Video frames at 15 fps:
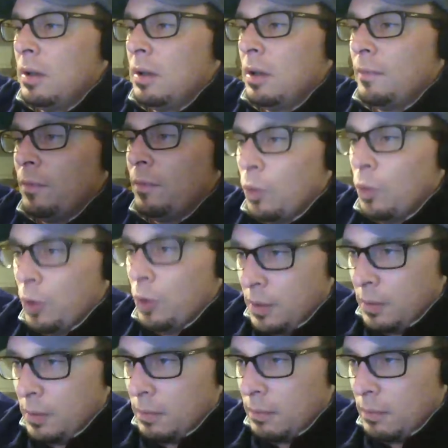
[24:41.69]
of
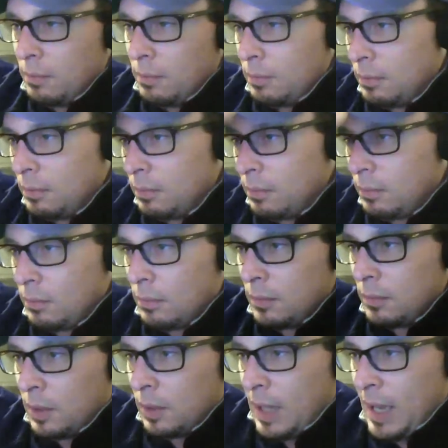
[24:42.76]
wooden
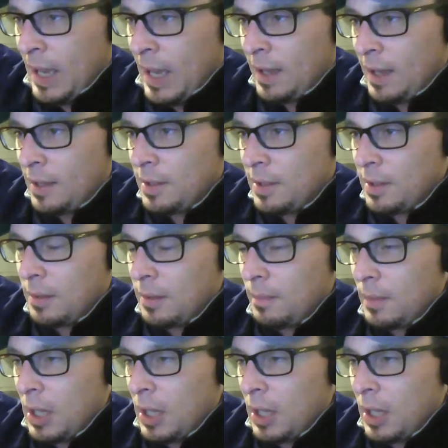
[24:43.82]
legs,